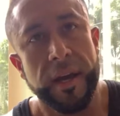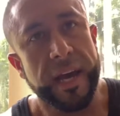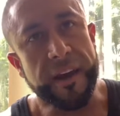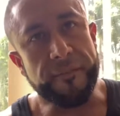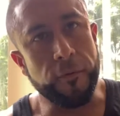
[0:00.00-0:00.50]

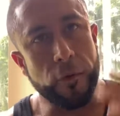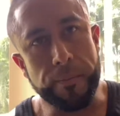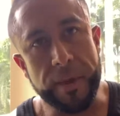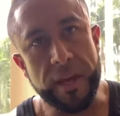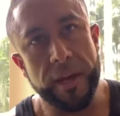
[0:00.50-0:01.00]
At 4
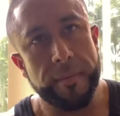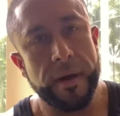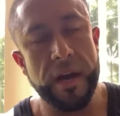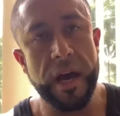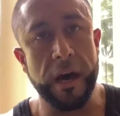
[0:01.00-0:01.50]
p.m.,
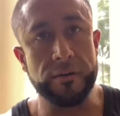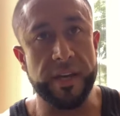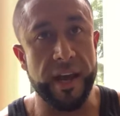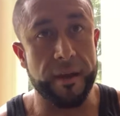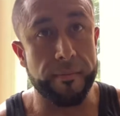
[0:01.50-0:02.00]
I'll
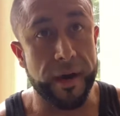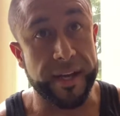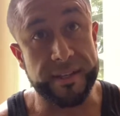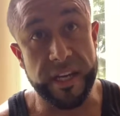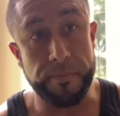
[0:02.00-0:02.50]
take my
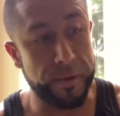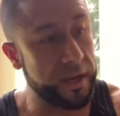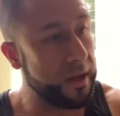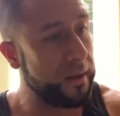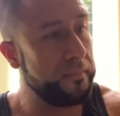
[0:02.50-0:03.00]

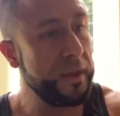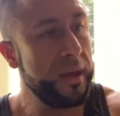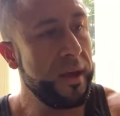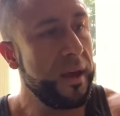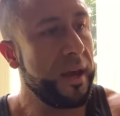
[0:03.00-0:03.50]
DP.
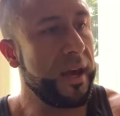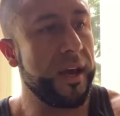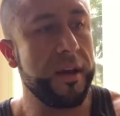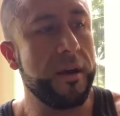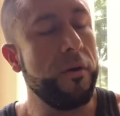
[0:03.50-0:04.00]

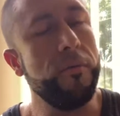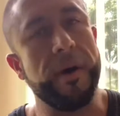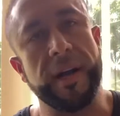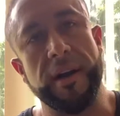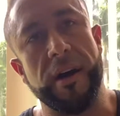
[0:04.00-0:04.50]
And oh
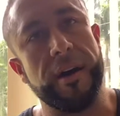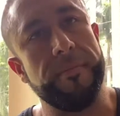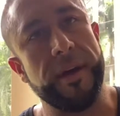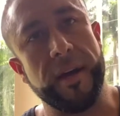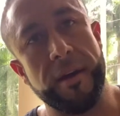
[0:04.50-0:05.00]
my God,
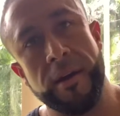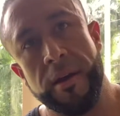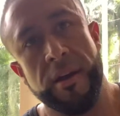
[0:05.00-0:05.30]
man.